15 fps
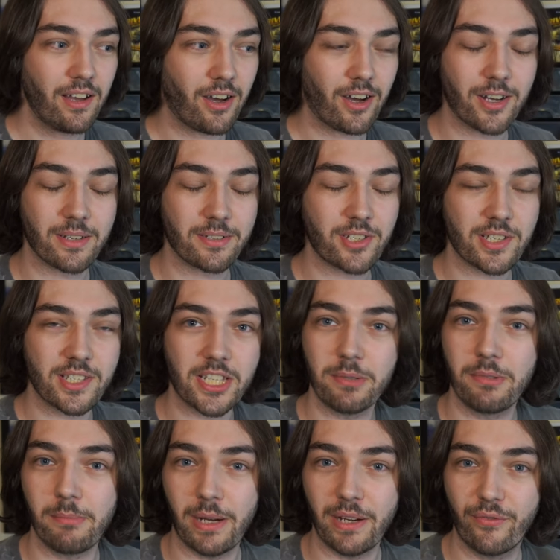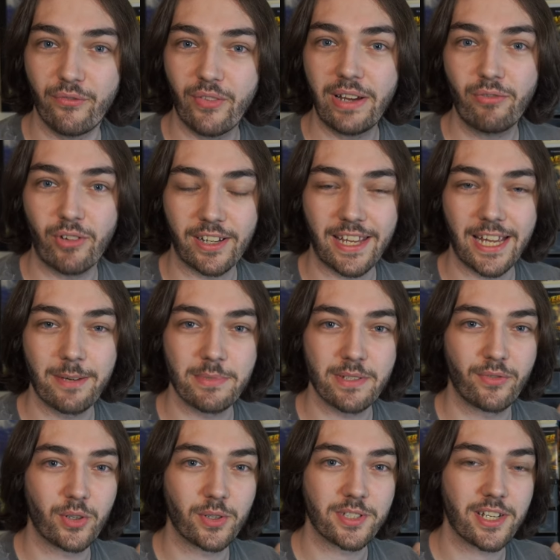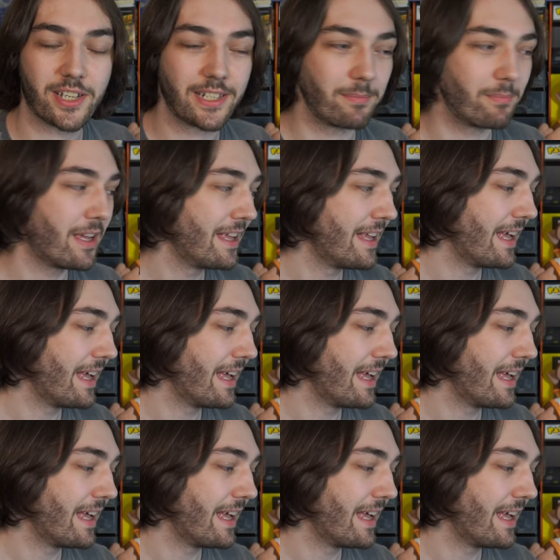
are just some of my favourite games of all time.